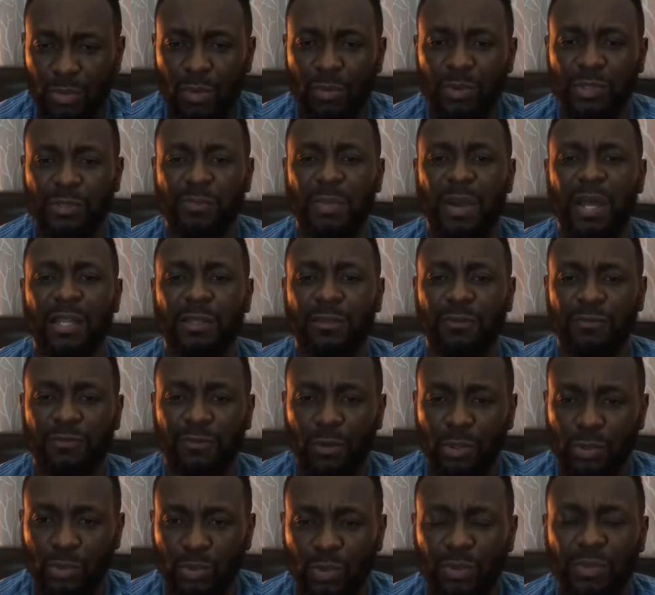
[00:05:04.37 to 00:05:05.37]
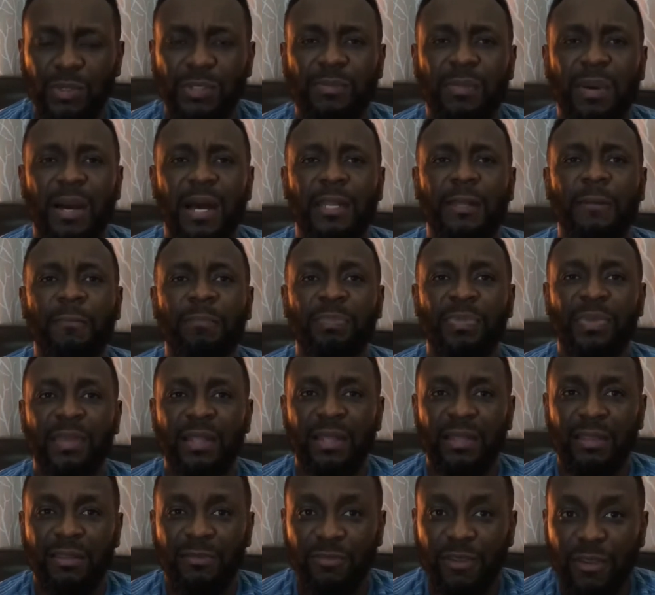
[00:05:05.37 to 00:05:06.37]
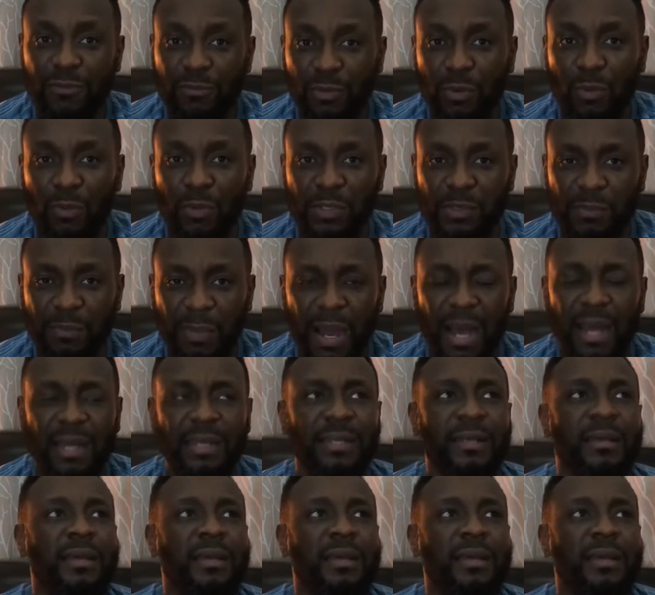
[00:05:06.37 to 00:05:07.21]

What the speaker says: was bad, the fourth one was bad, the fifth one was bad.